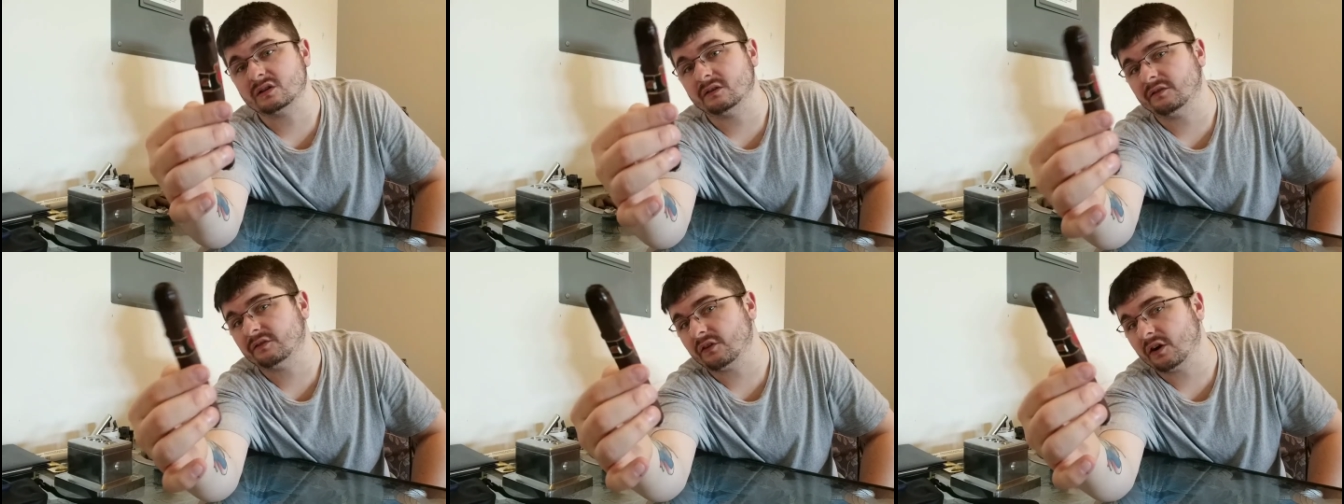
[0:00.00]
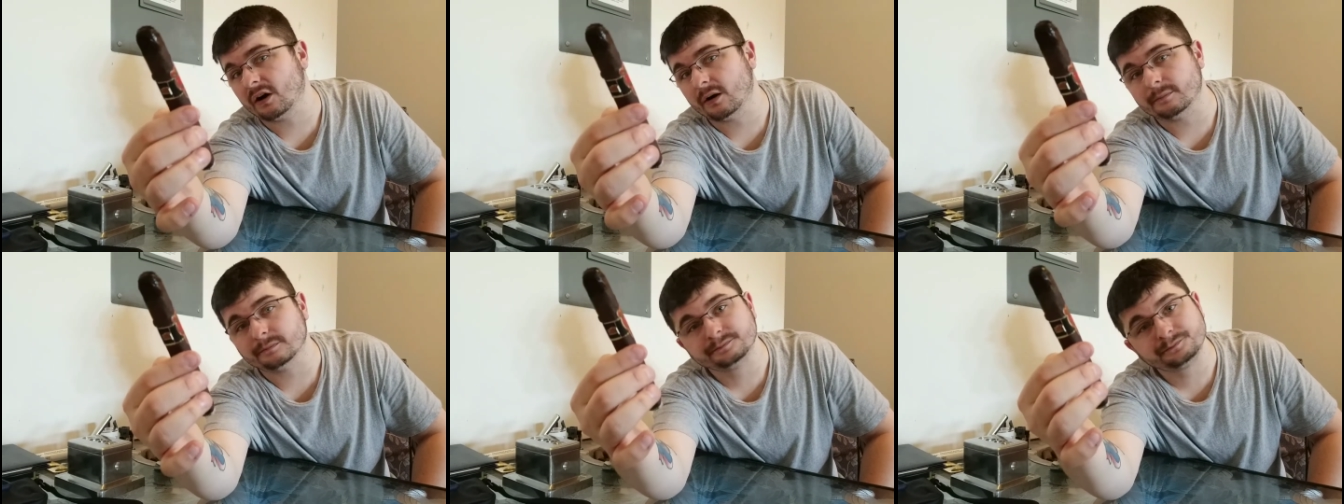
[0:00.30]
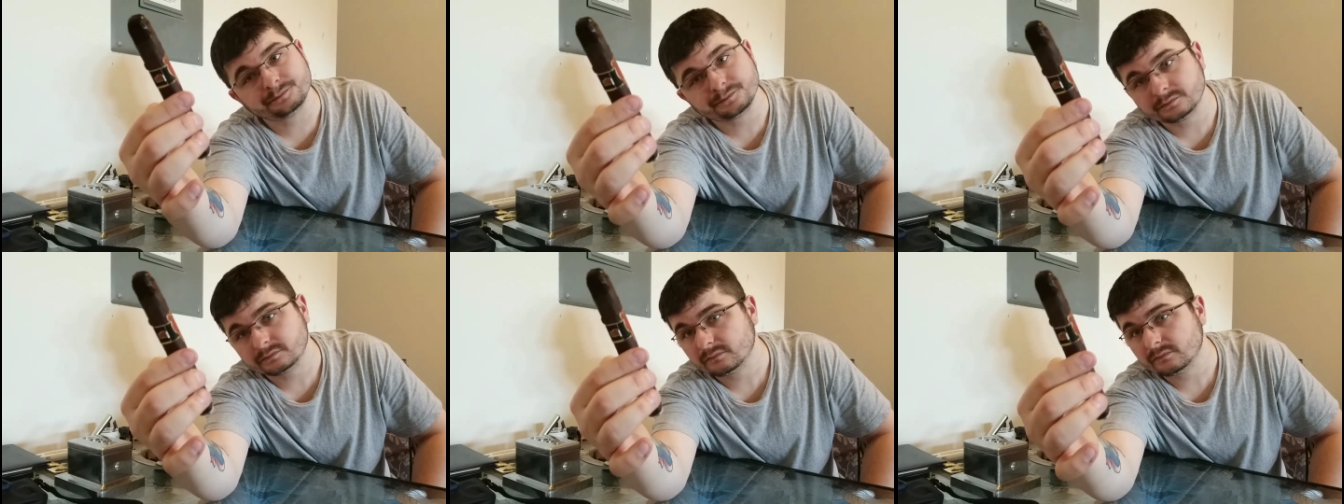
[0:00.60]

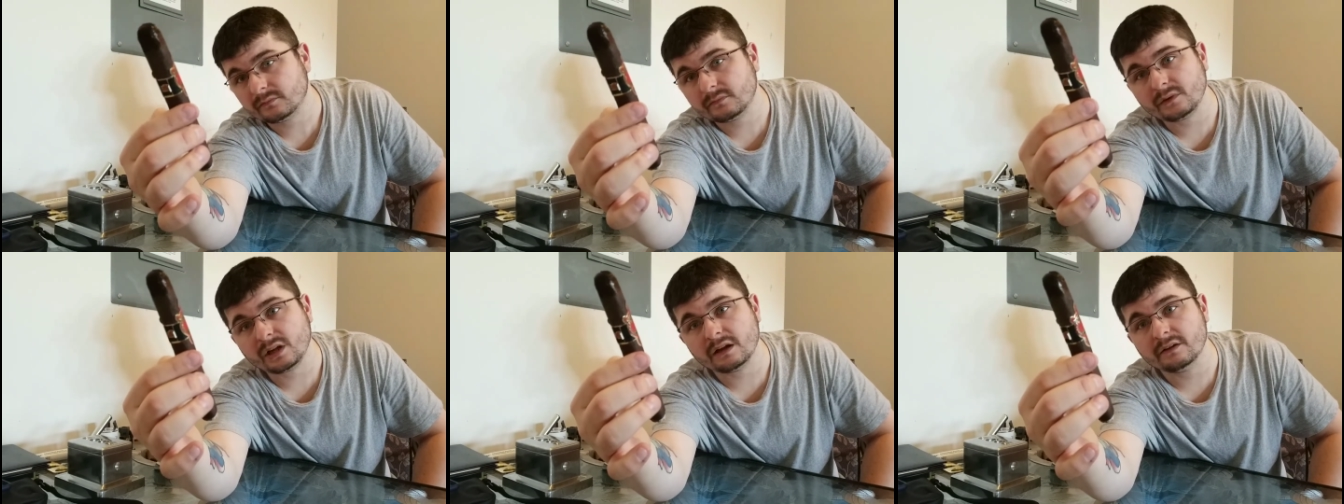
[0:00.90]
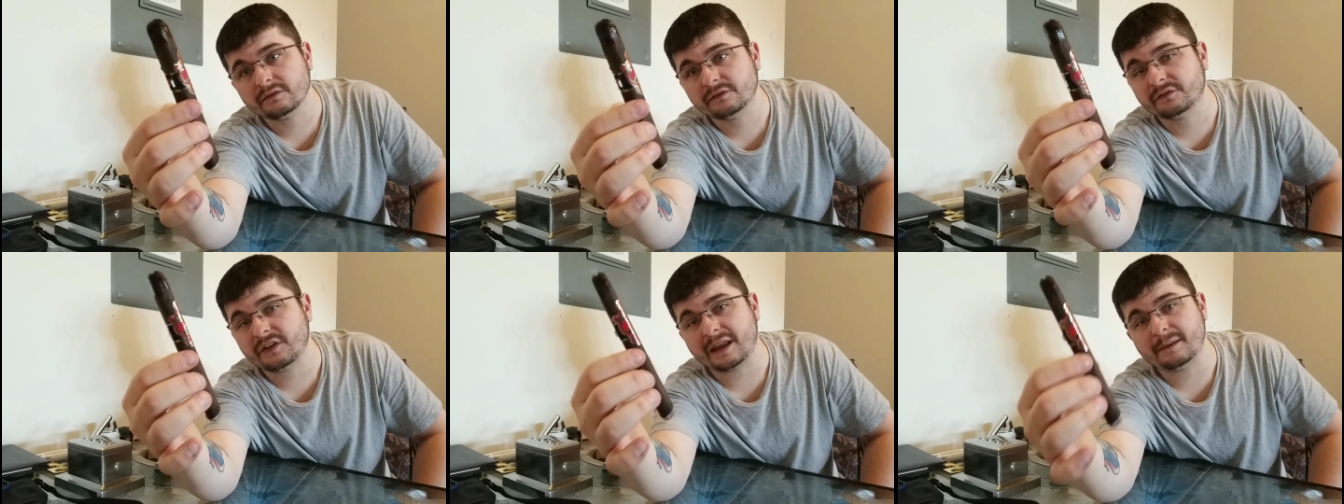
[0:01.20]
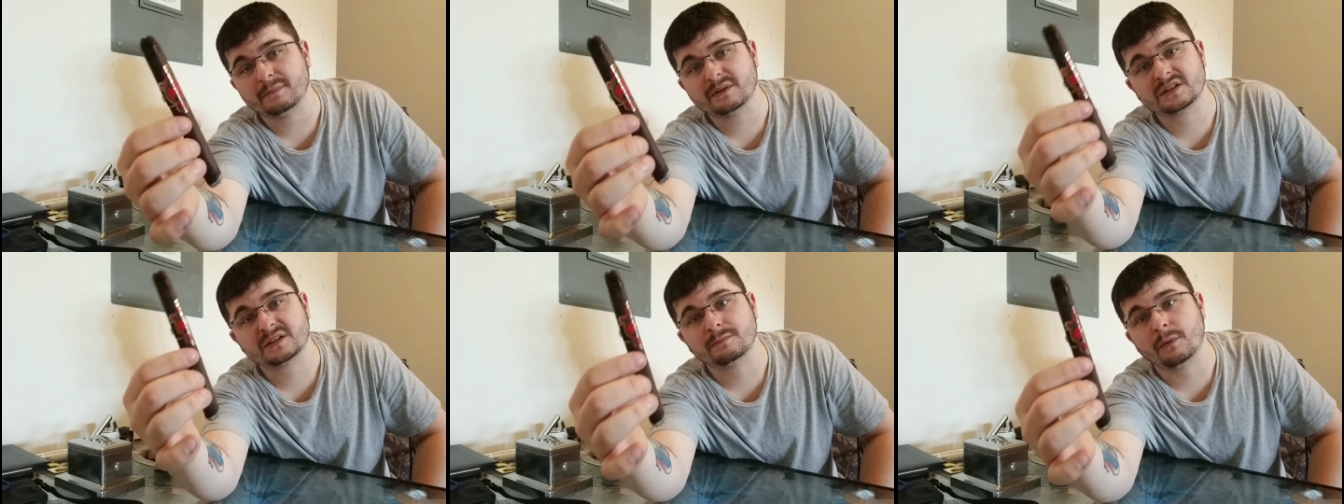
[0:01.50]
from
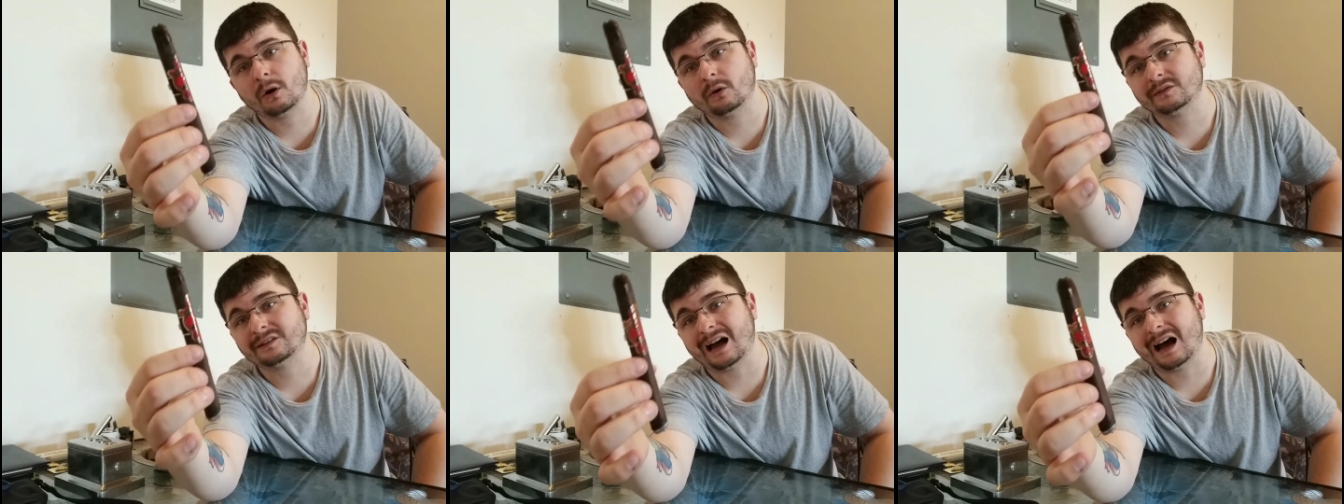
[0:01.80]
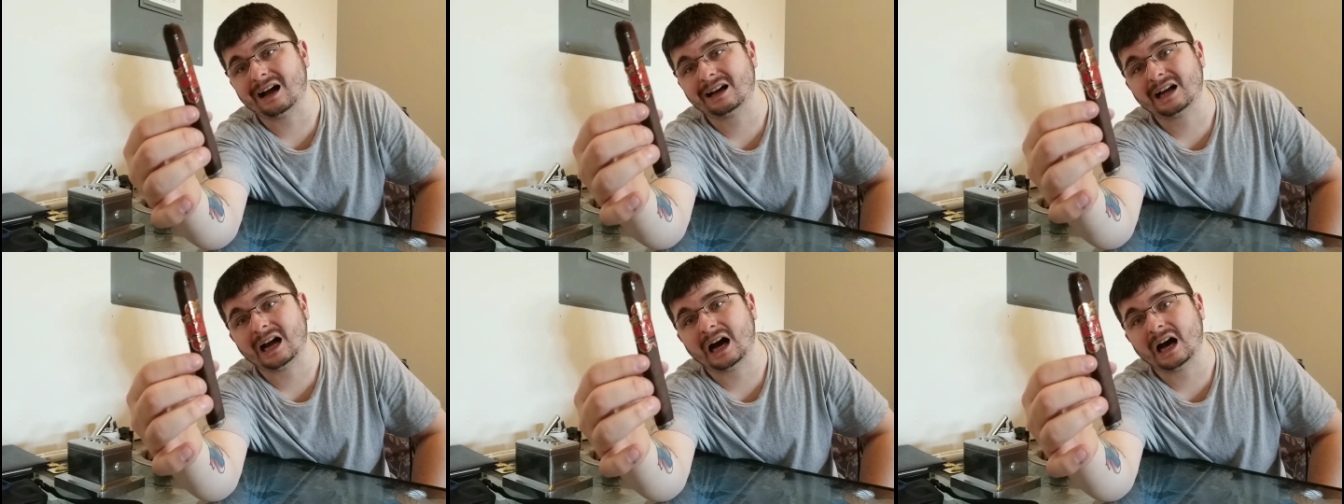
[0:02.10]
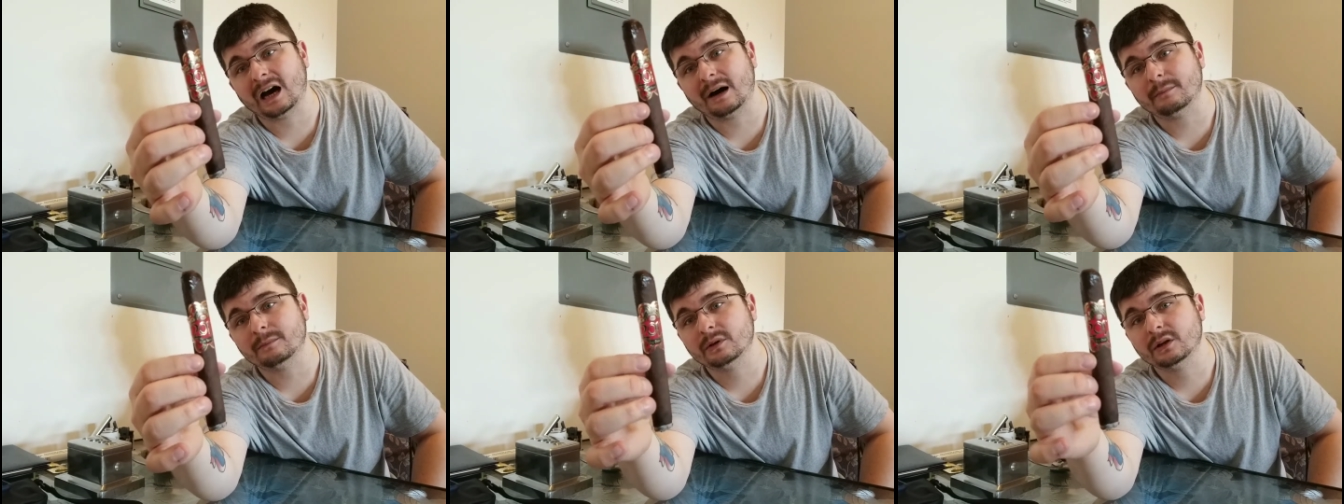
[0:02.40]

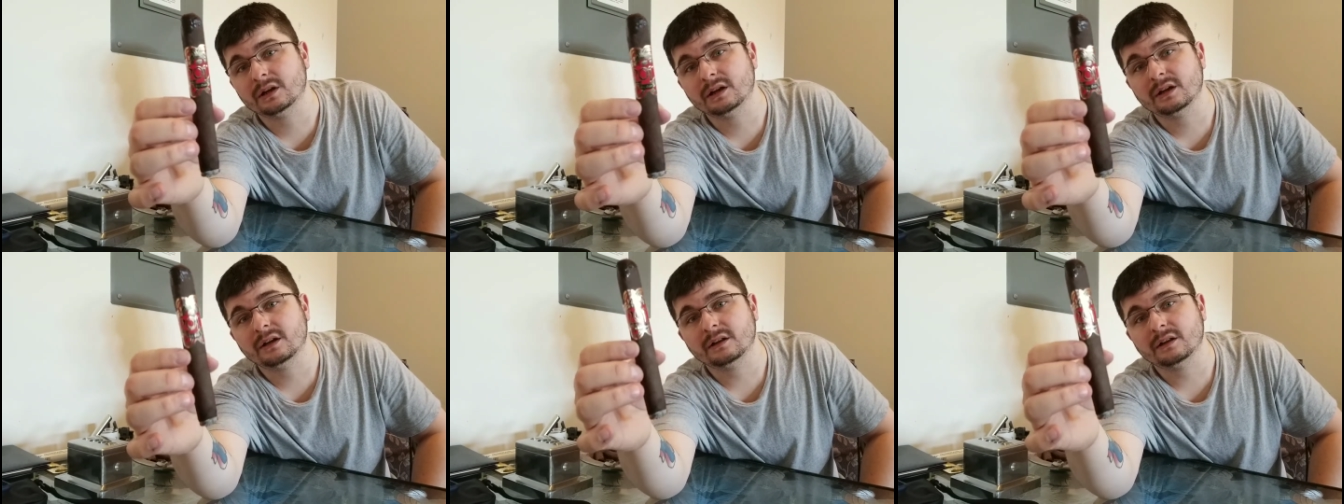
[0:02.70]
FamousSmoke.com.